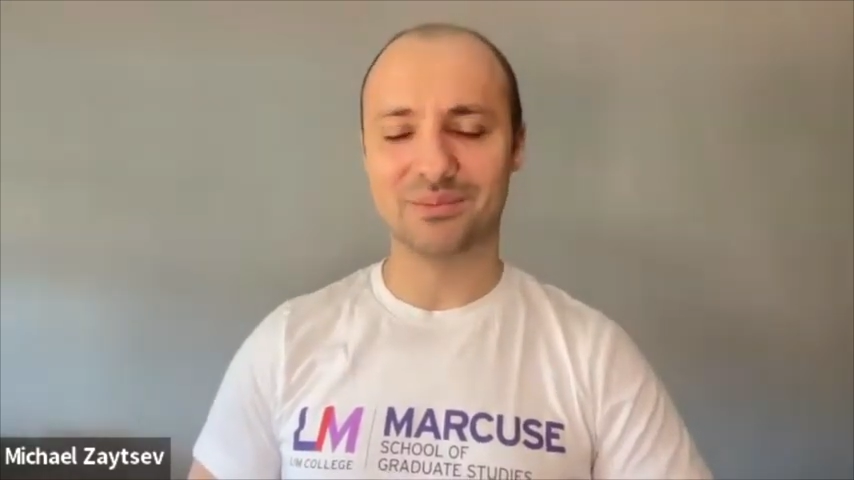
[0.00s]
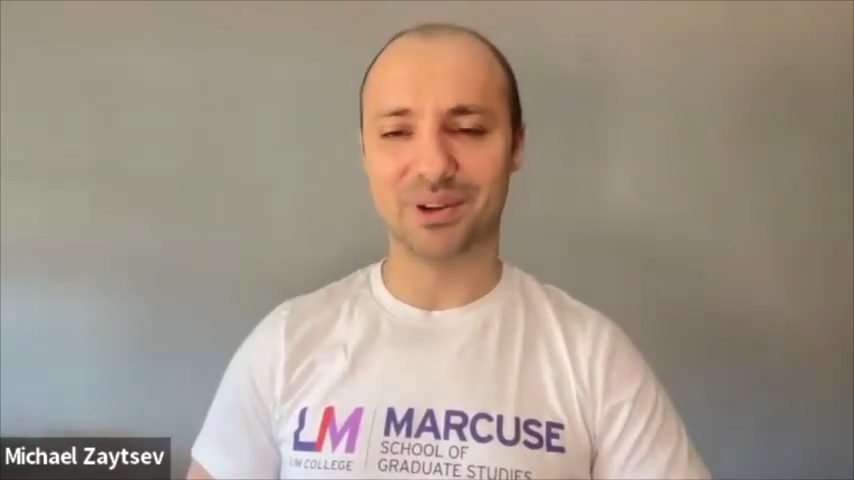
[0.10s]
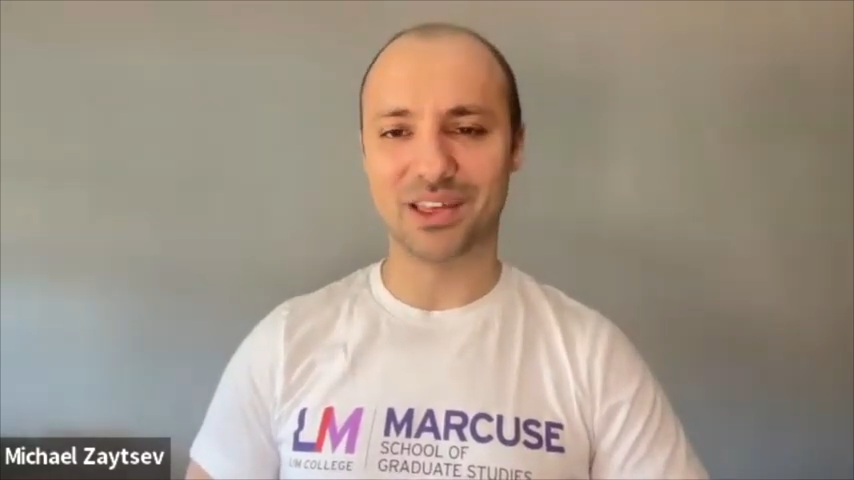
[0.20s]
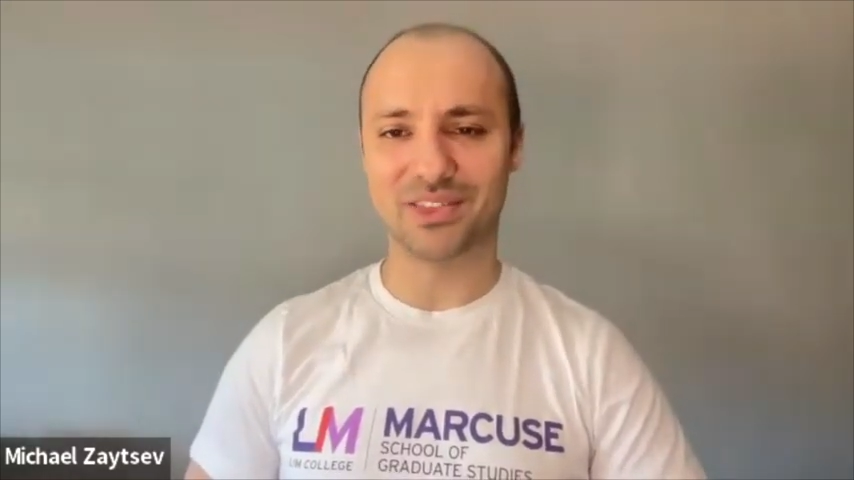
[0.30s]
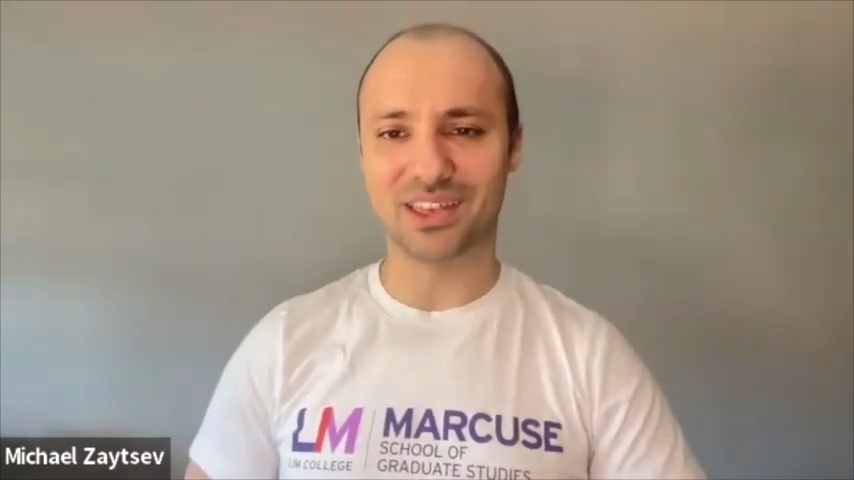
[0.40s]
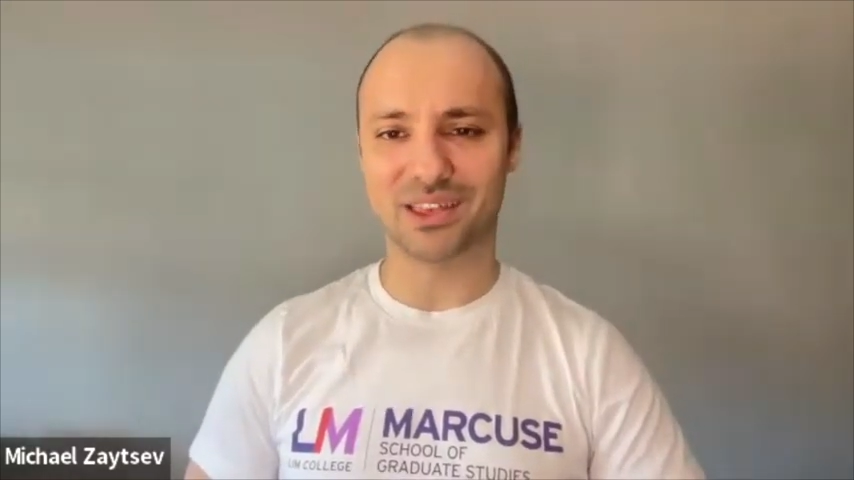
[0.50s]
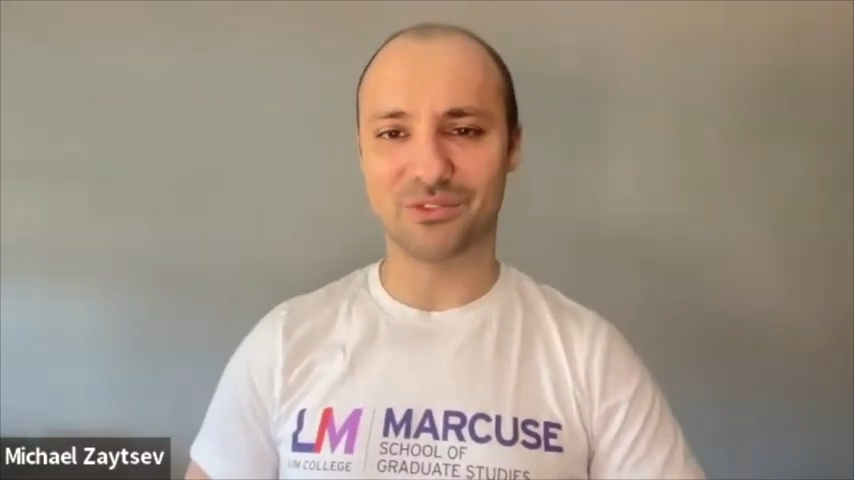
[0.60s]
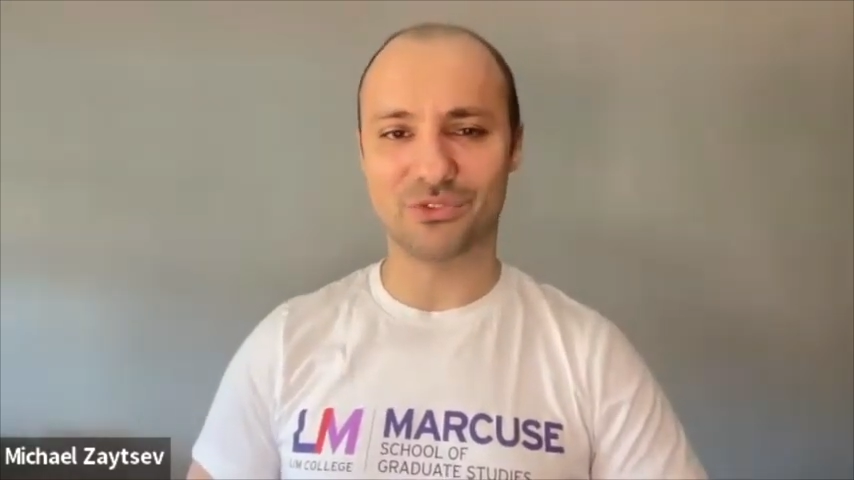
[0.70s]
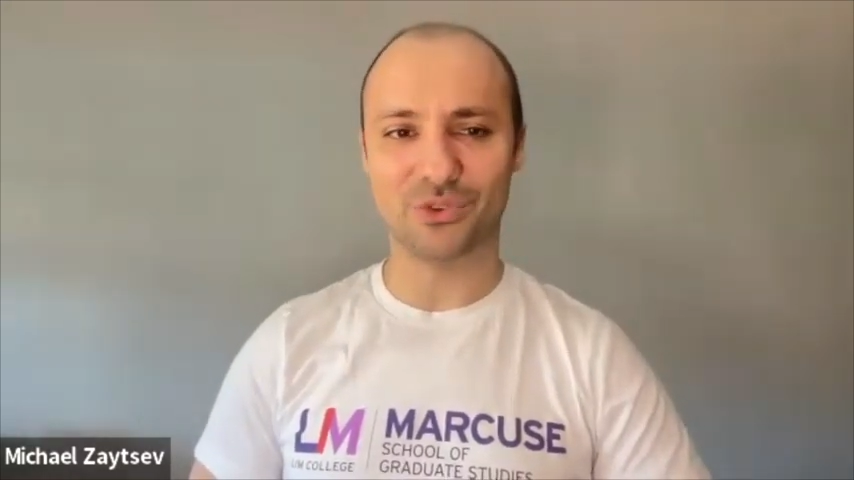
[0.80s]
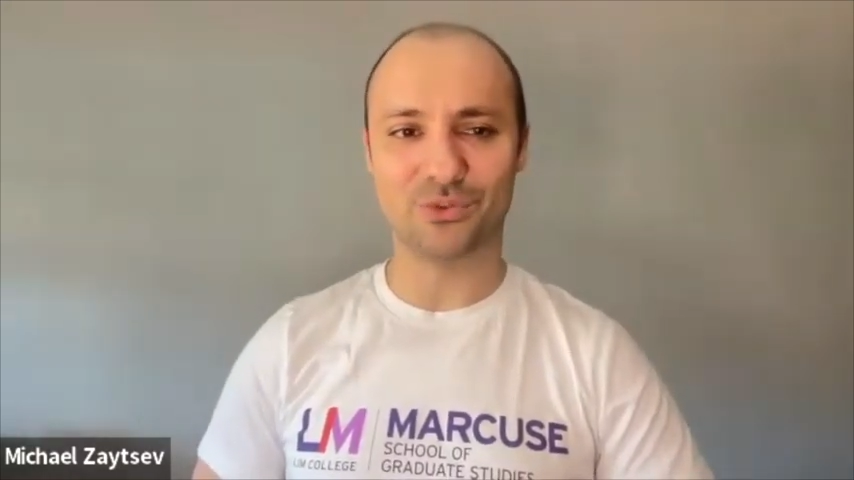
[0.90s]
But I think
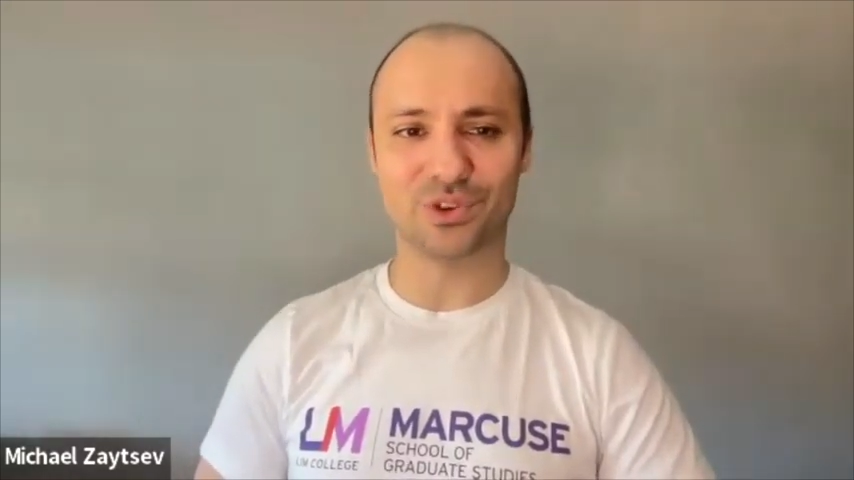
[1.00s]
if you